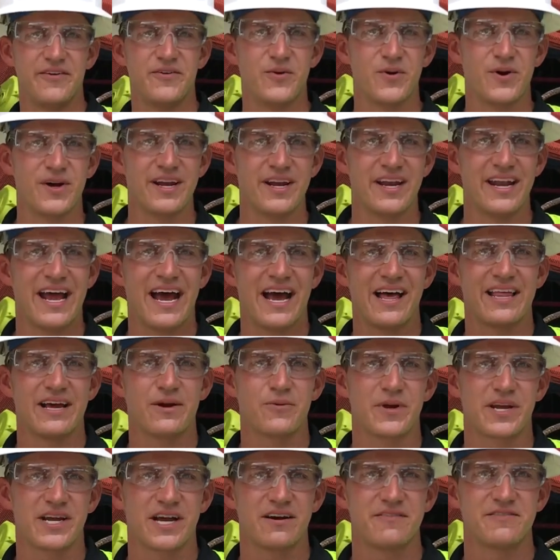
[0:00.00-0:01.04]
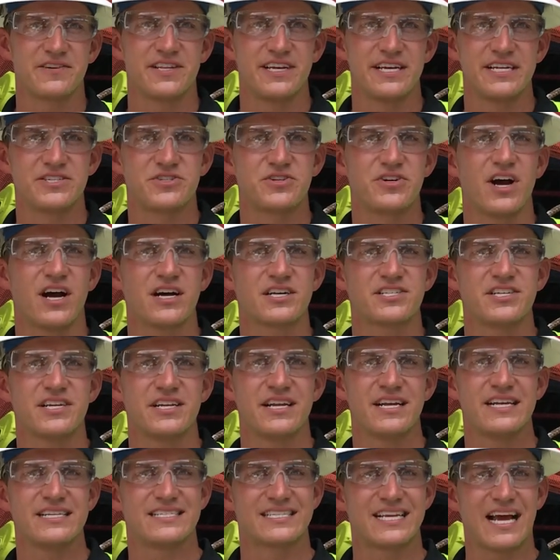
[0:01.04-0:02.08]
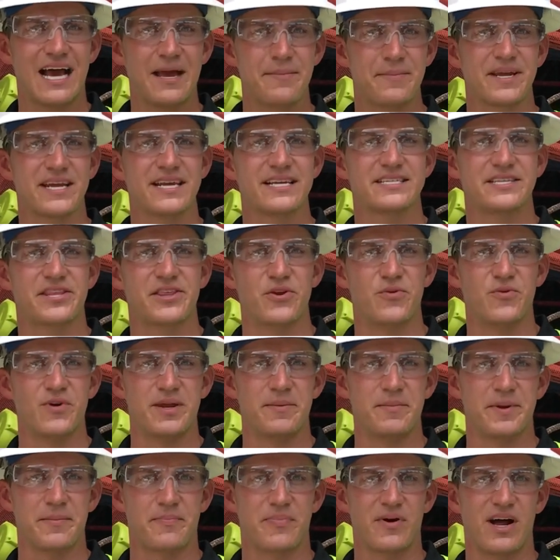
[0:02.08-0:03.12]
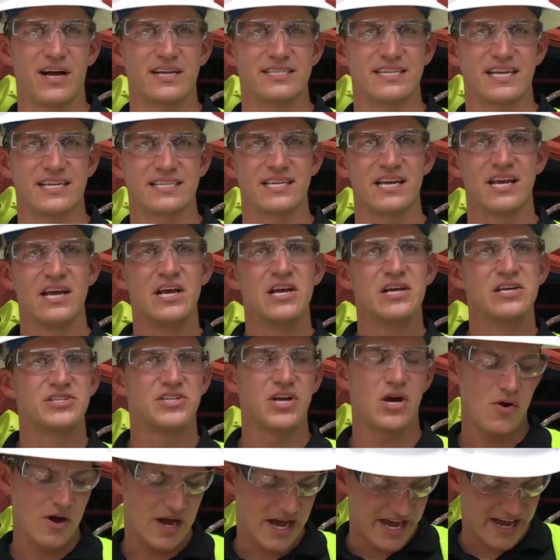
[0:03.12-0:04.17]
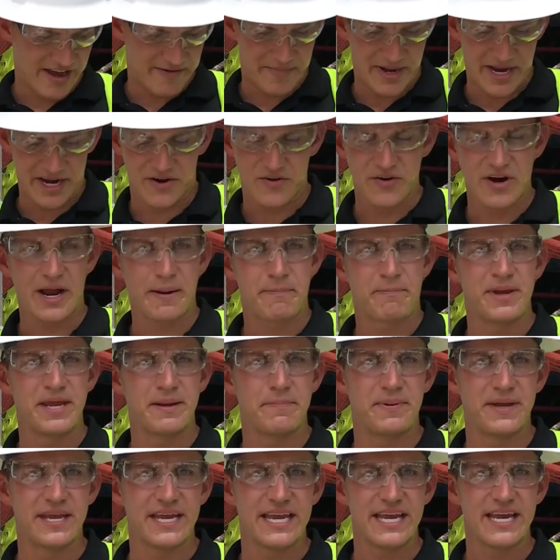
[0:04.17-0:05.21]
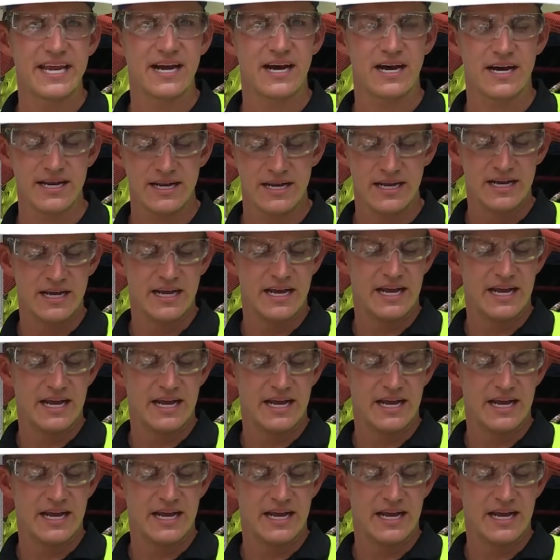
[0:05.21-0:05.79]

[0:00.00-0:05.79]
everyone, now that we covered the introduction, it's time to get to the reaming process. So I have my correct PPE on,